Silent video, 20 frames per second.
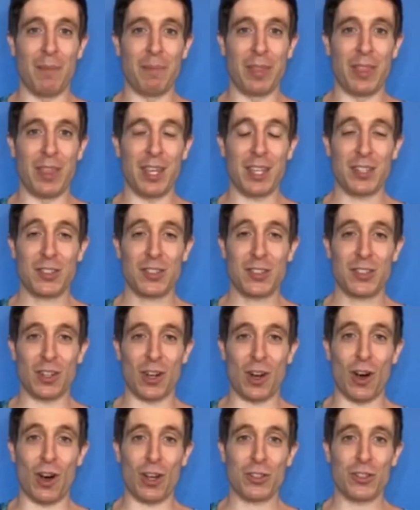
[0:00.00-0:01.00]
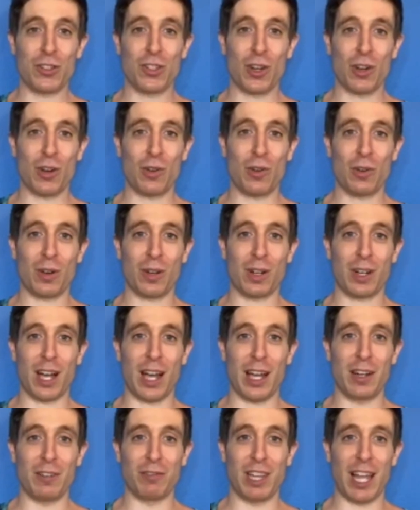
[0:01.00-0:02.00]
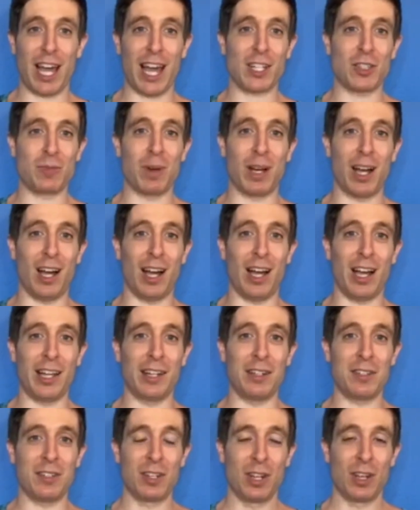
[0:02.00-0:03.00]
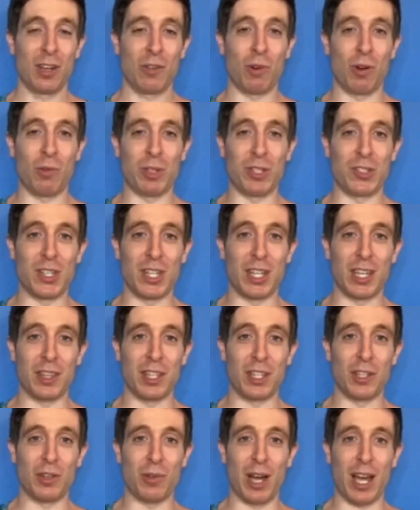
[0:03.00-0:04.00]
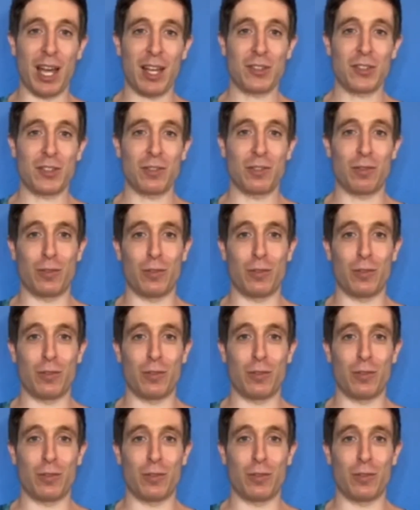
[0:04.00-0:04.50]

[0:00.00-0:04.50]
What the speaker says: This also kind of lags behind what we see in the US.